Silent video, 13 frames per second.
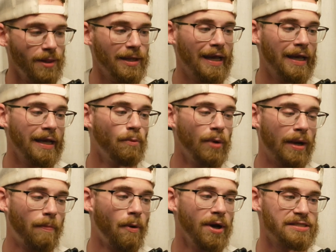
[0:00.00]
the
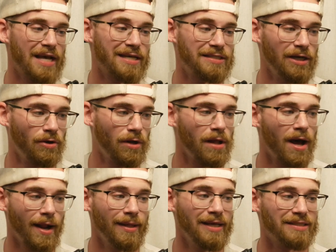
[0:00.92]
weak points I see on a
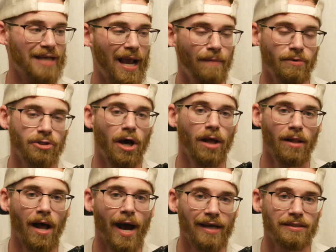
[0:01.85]
lot of these Amazon
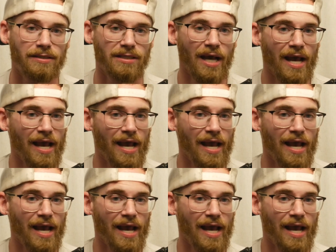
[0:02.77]
lights